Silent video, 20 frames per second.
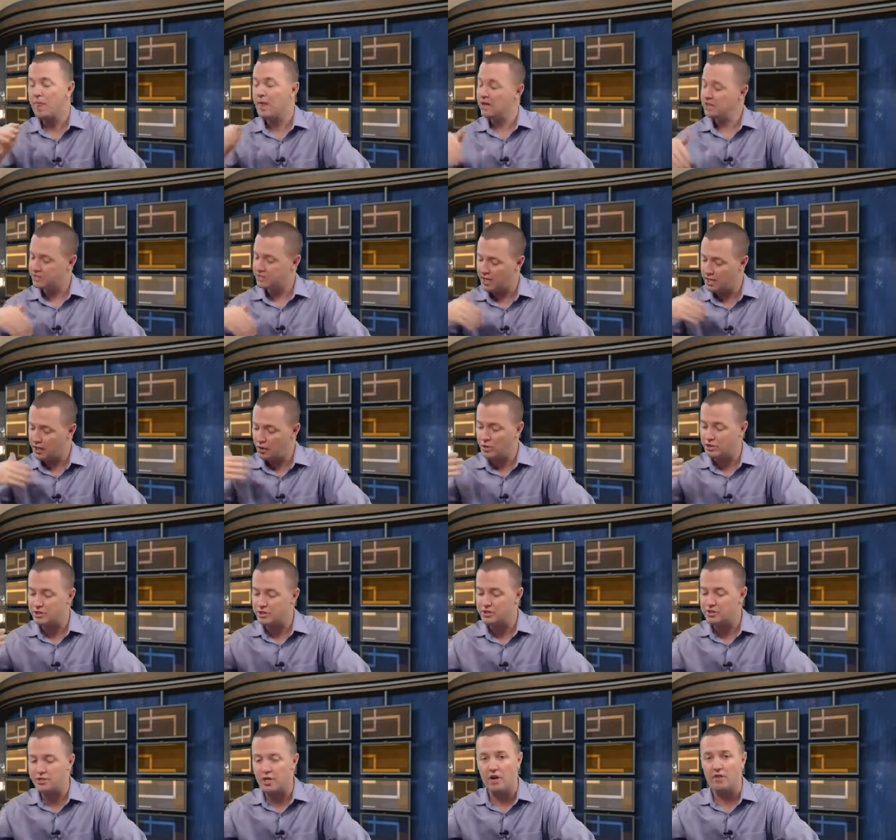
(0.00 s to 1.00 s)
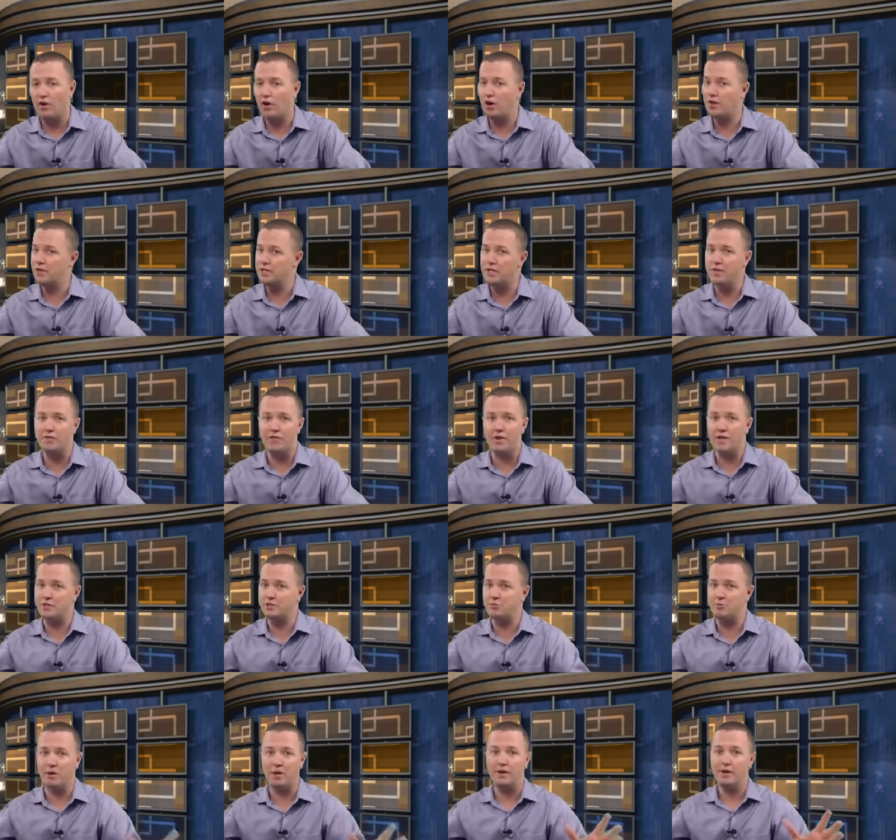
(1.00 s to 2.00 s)
St. Louis is tough on
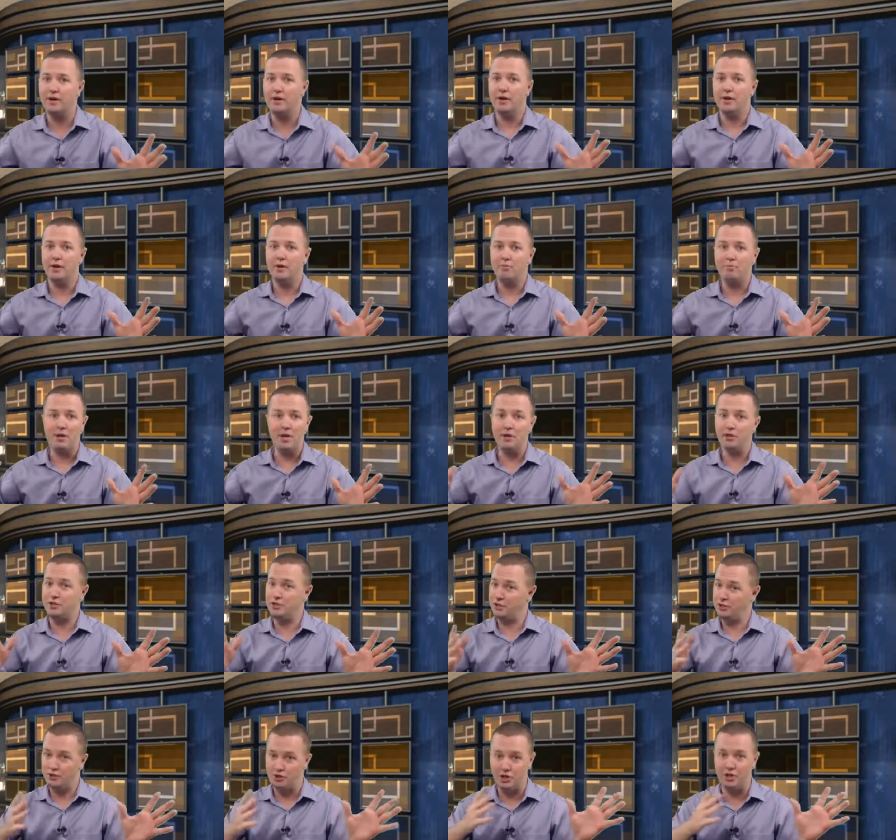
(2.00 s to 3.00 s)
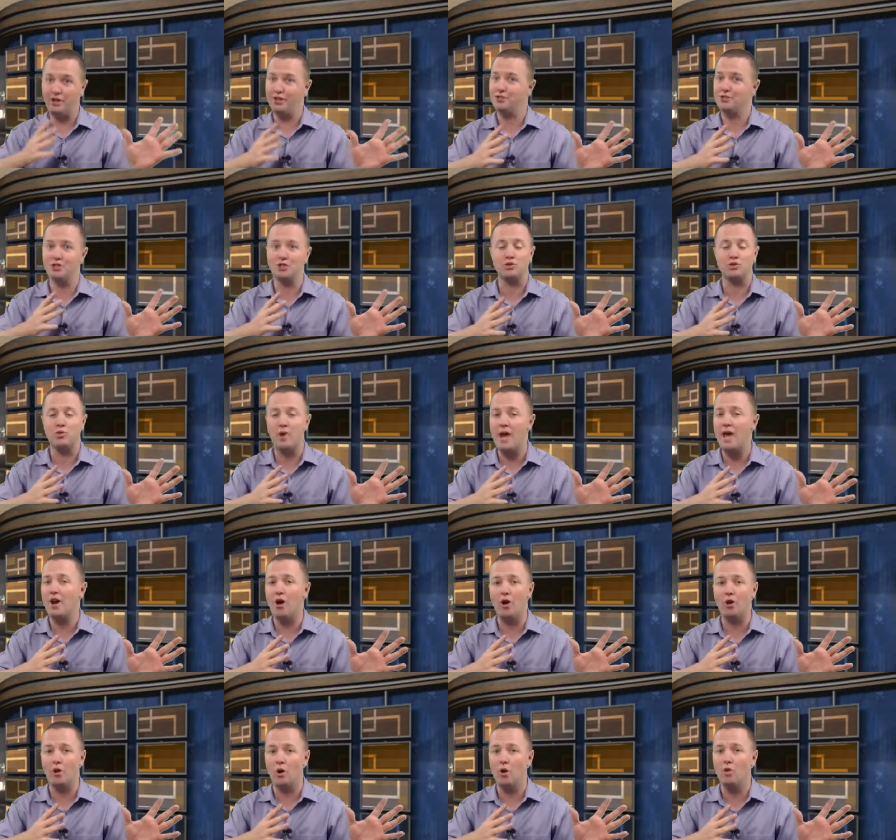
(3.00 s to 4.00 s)
defense, but Peterson just ran
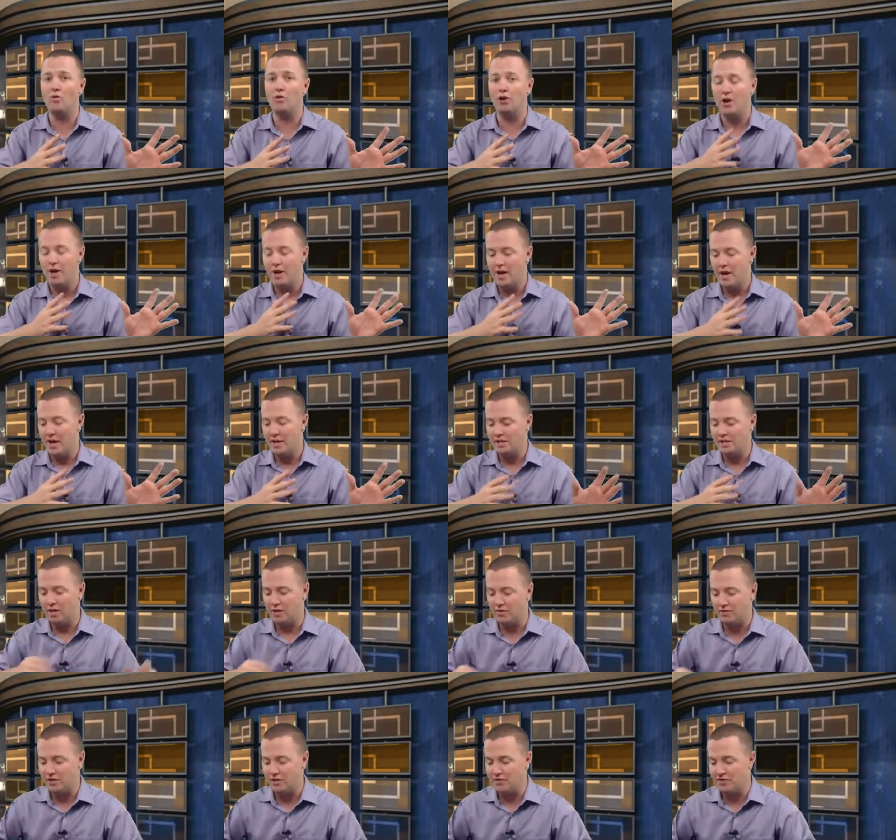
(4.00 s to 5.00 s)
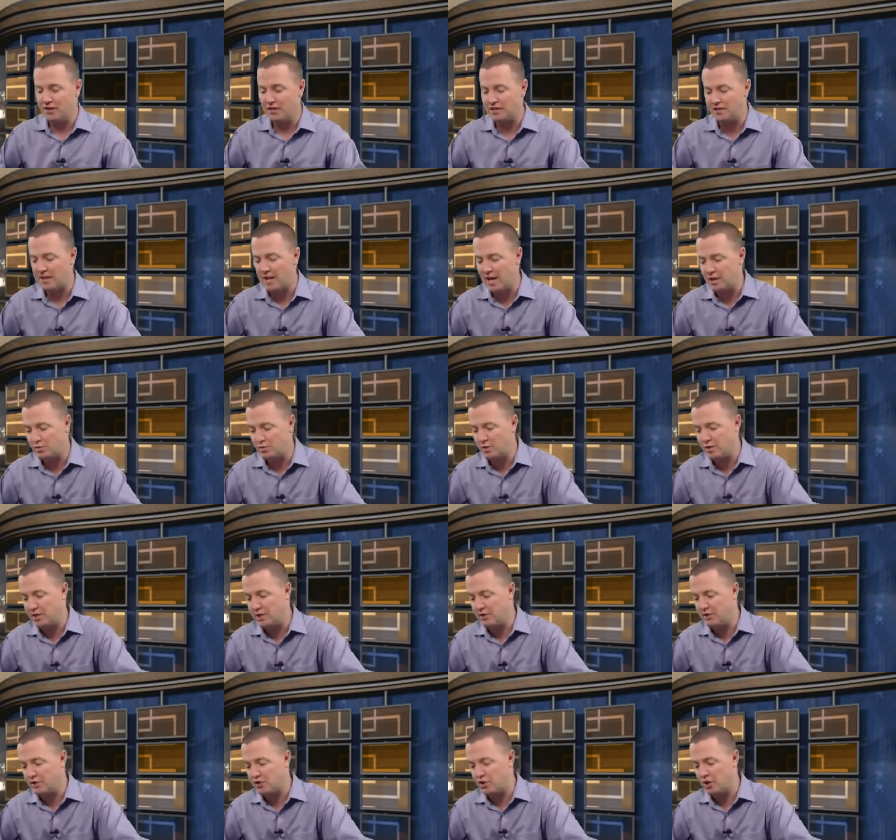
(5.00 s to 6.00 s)
all over a tough defense last week
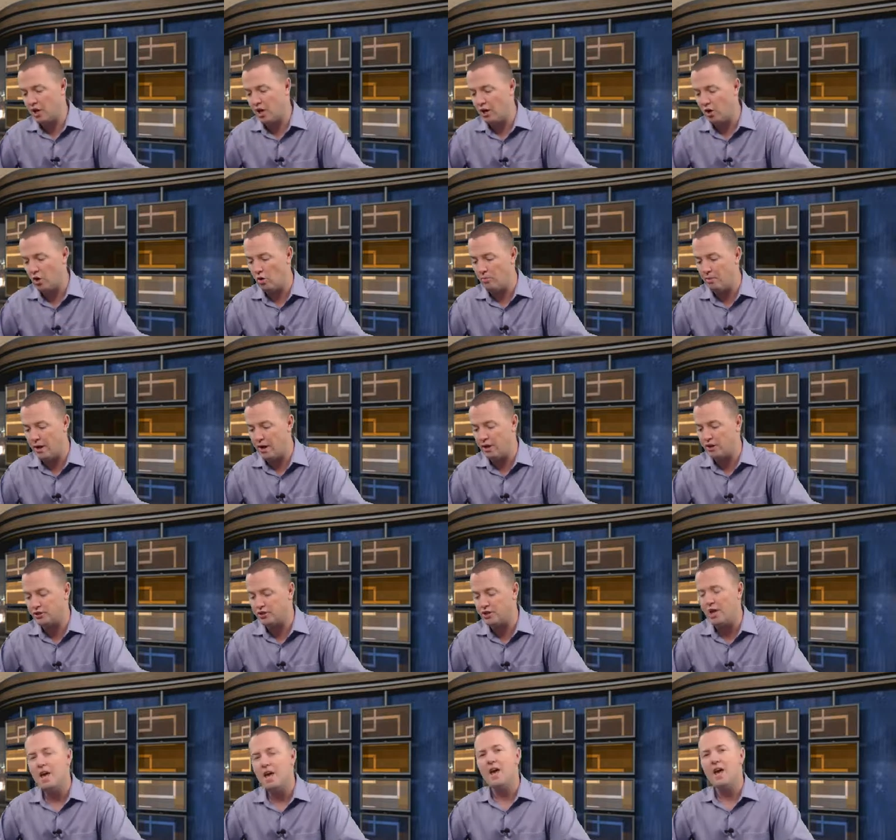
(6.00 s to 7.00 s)
in the Chicago Bears.